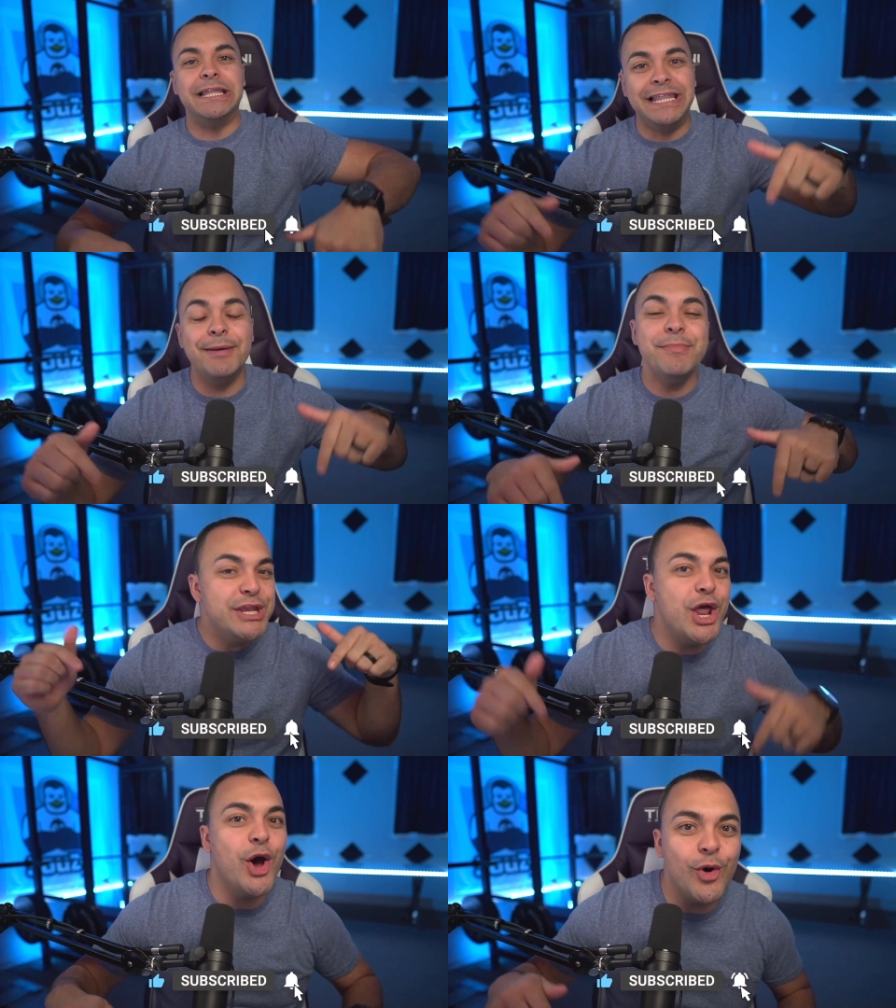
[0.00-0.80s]
Let
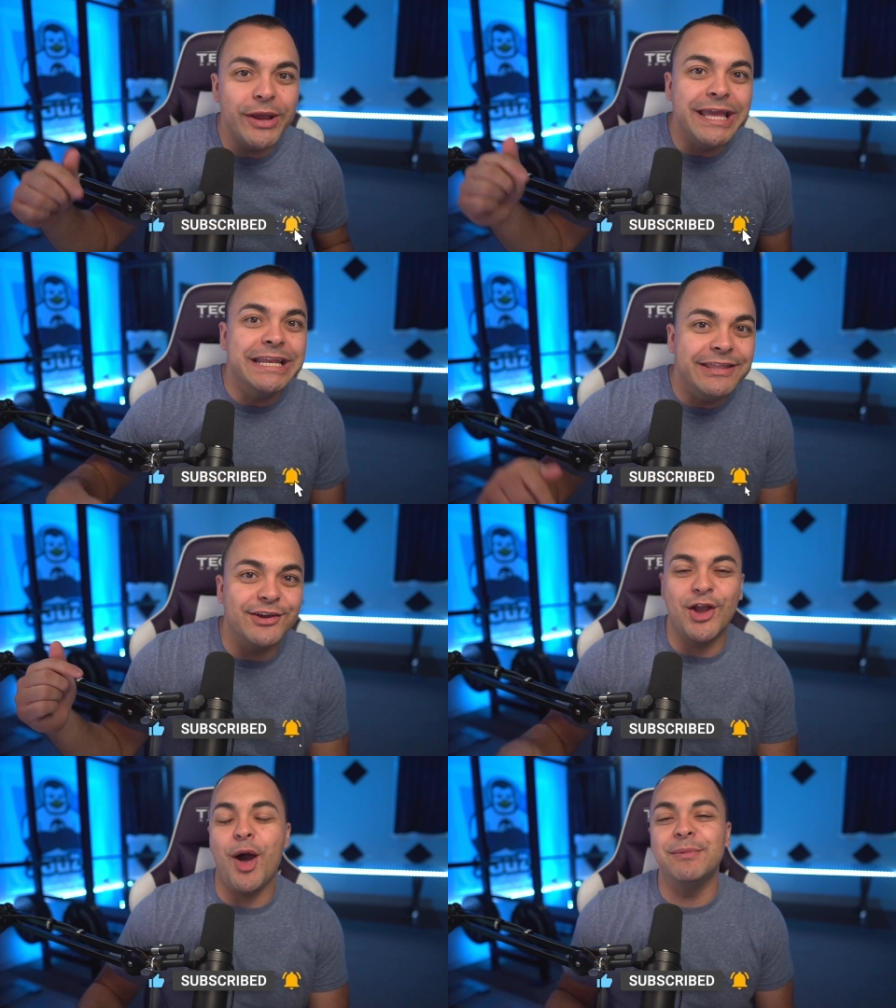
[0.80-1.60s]
me know in
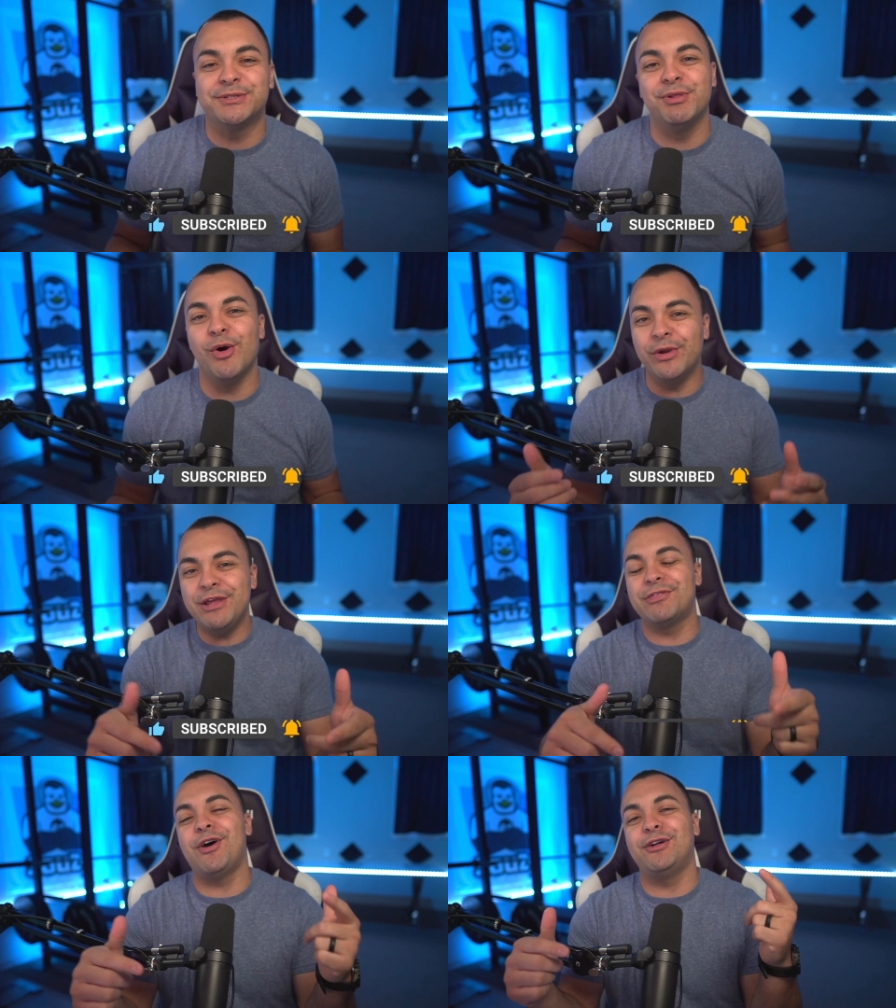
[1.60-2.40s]
the comments below, what are
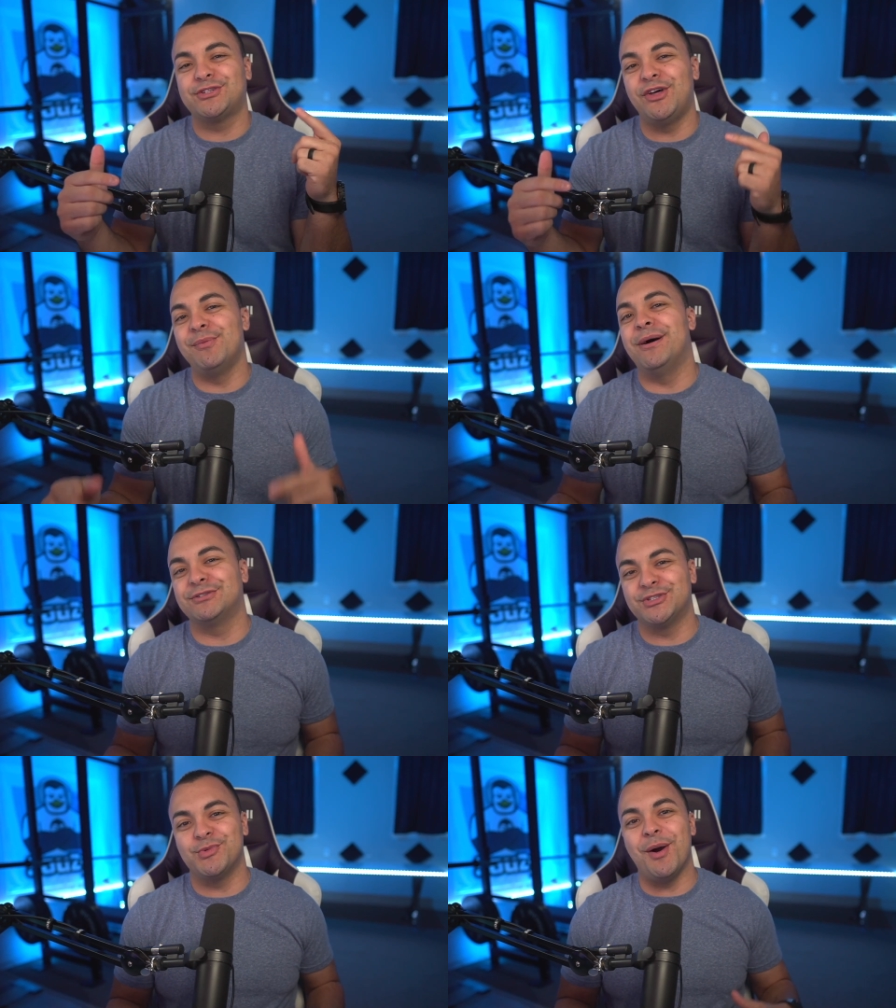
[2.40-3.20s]
your thoughts on the
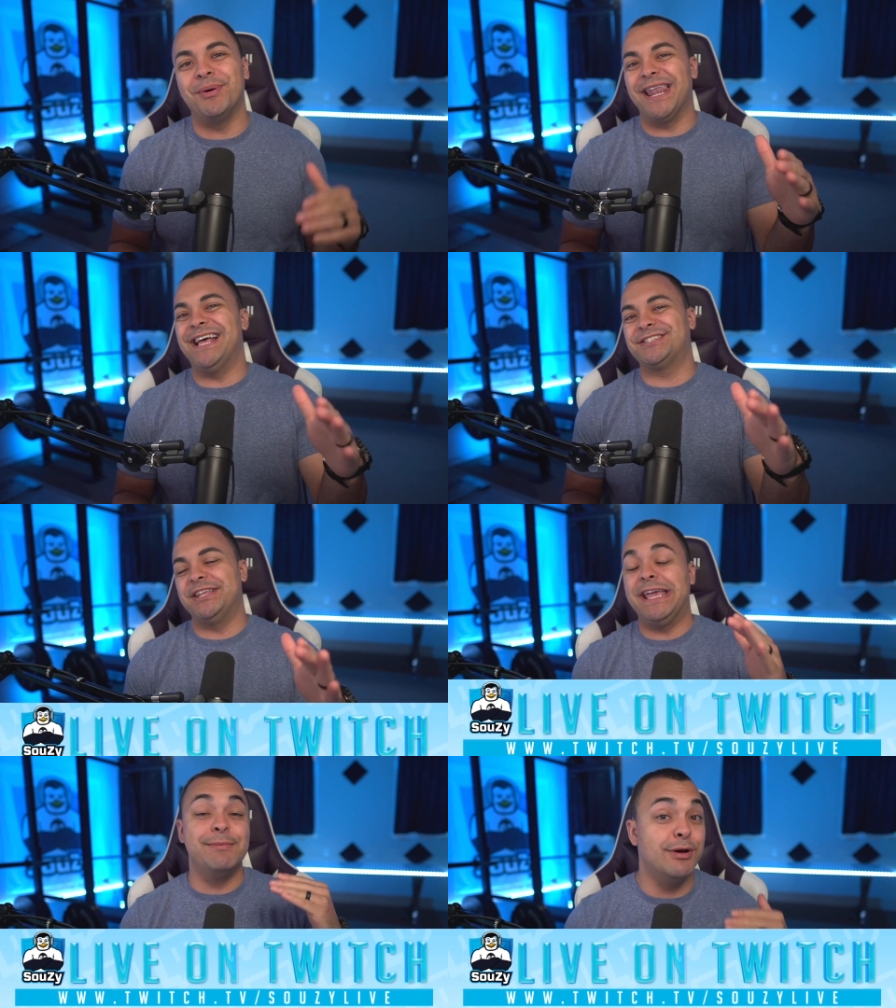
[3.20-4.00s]
mouse as well? But
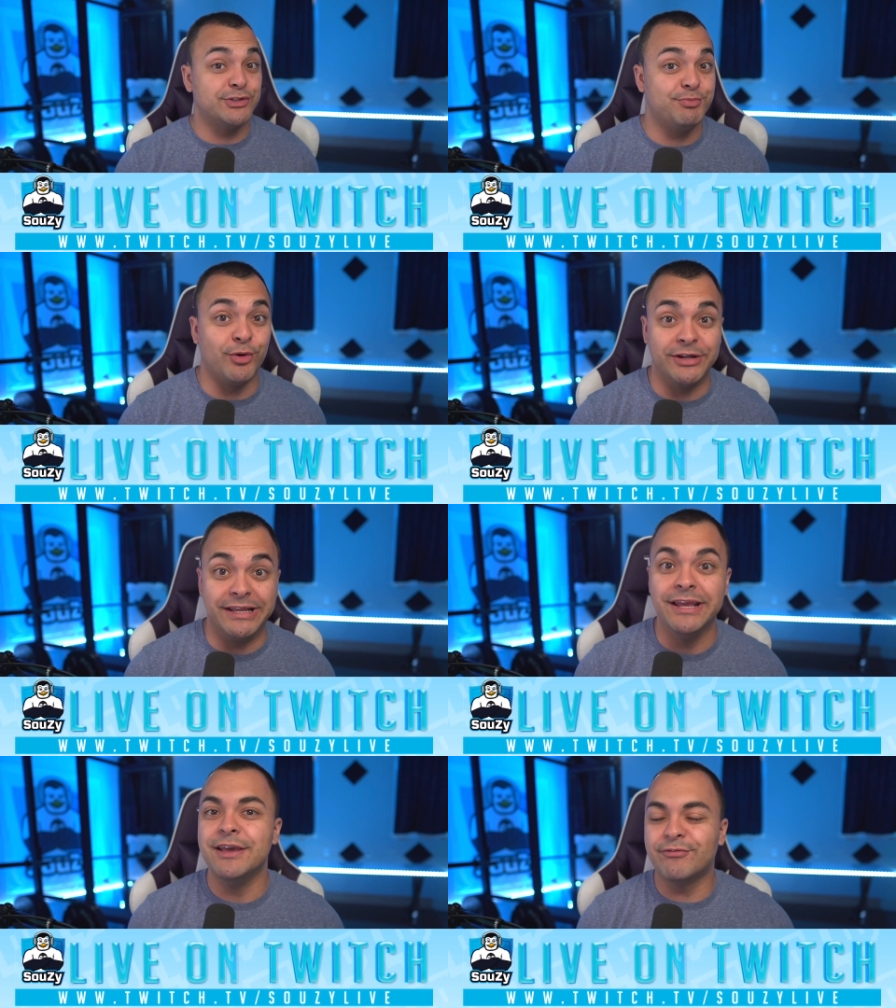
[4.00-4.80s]
lastly, and most
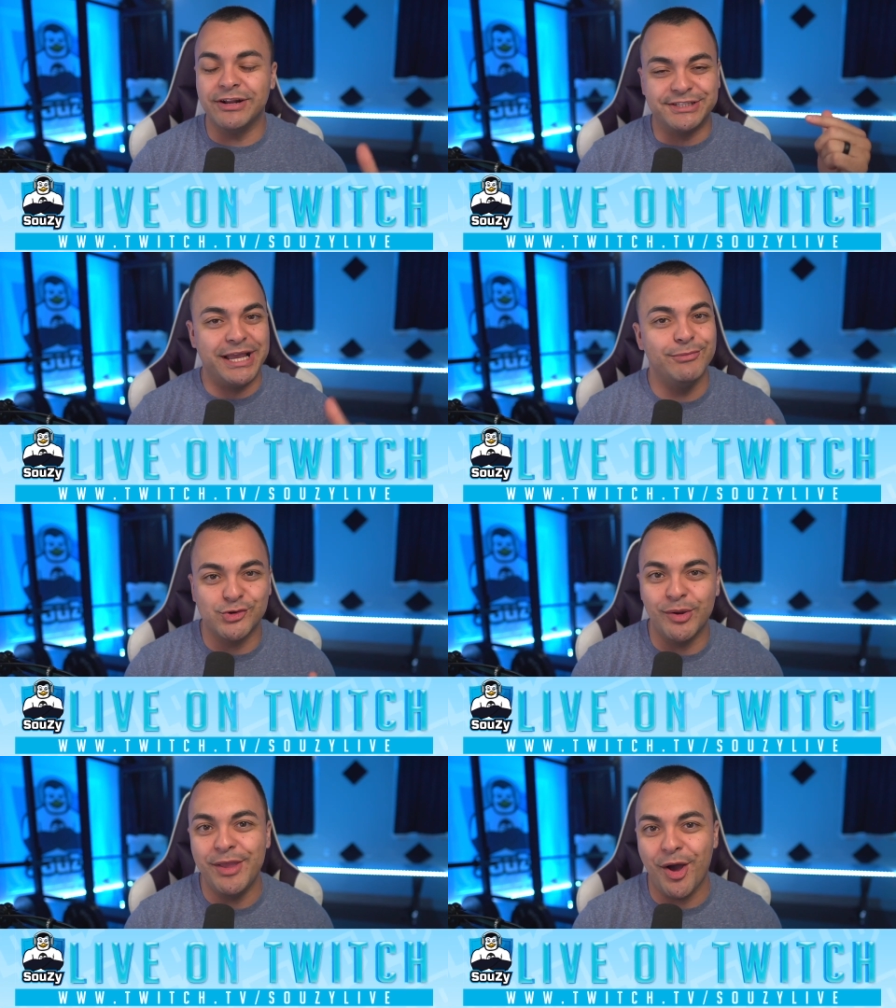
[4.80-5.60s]
importantly, friends, come
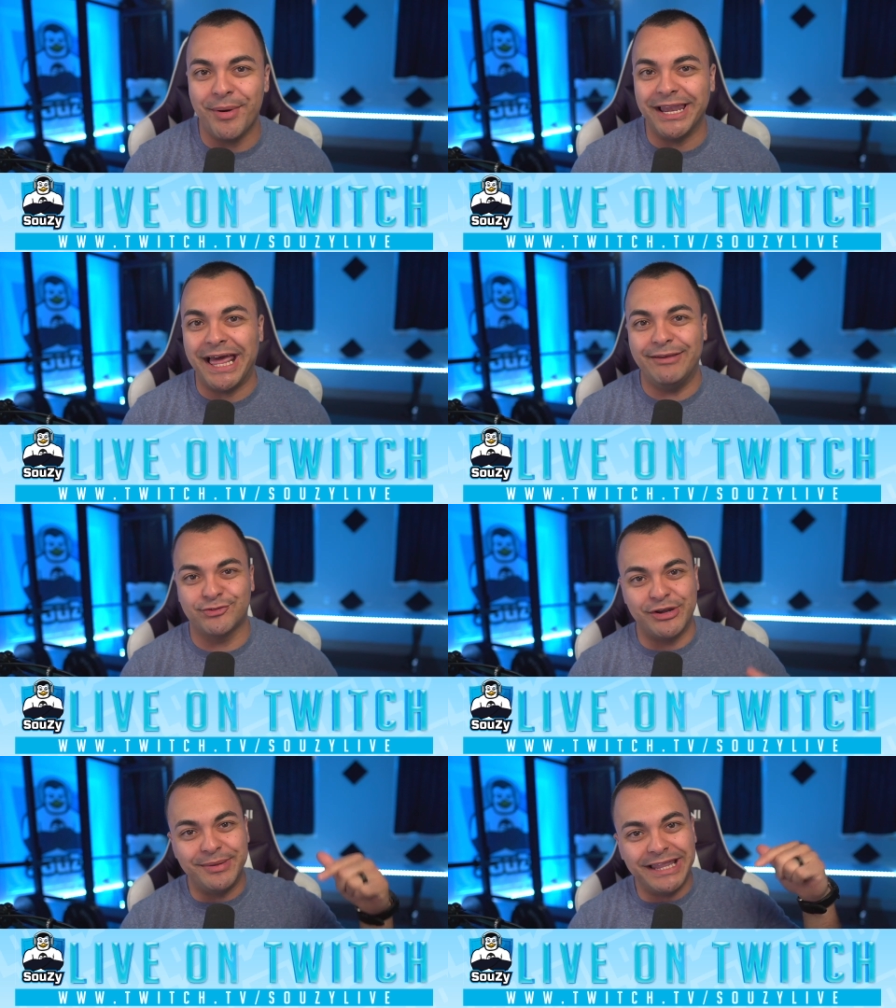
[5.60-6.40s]
join me on my live
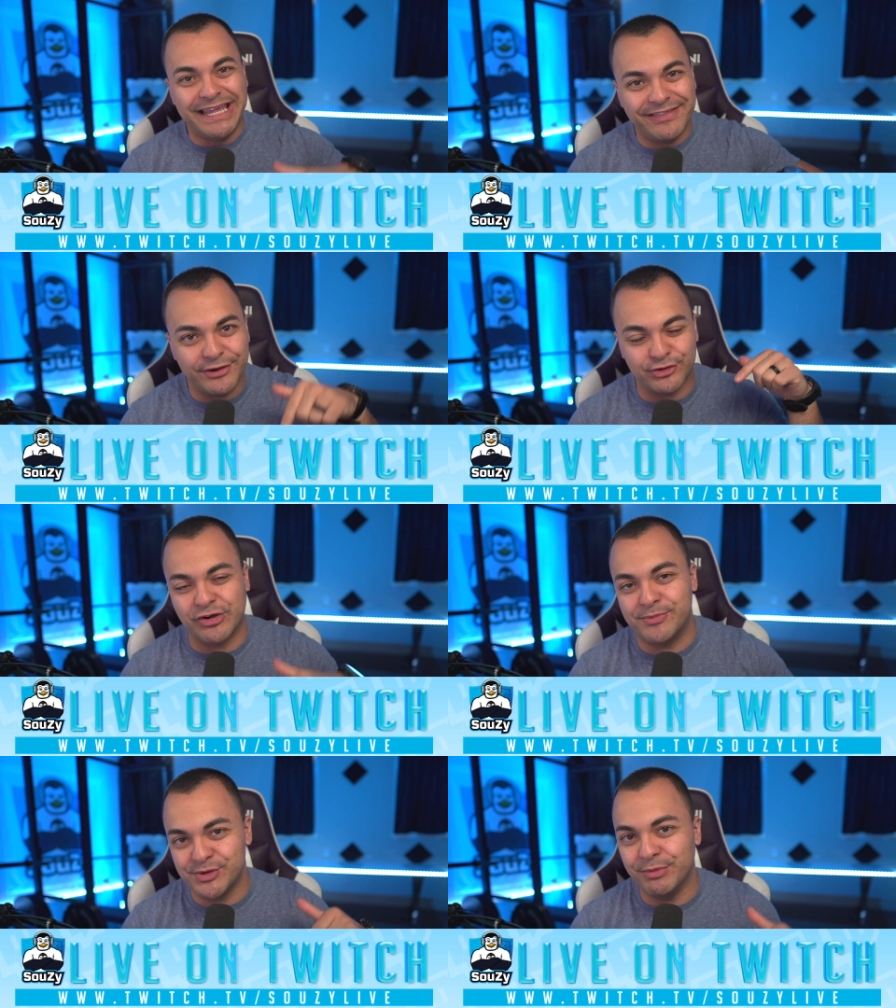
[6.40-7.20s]
stream. Link in the
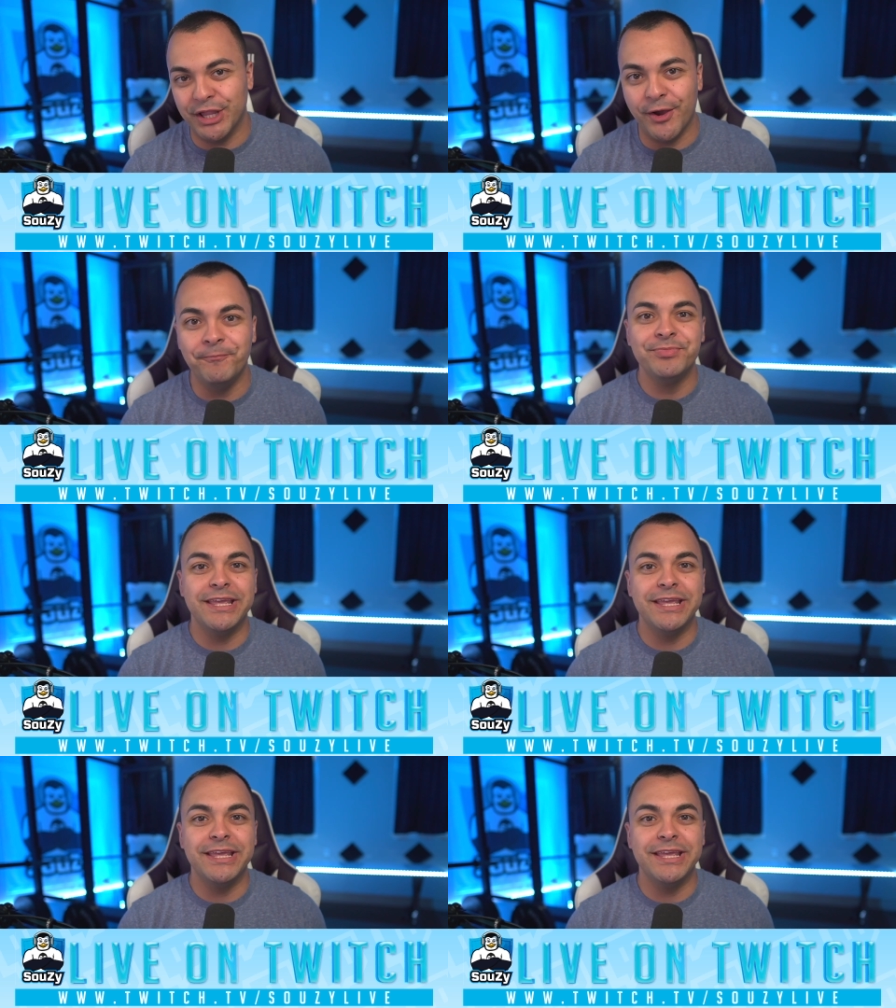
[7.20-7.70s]
description below.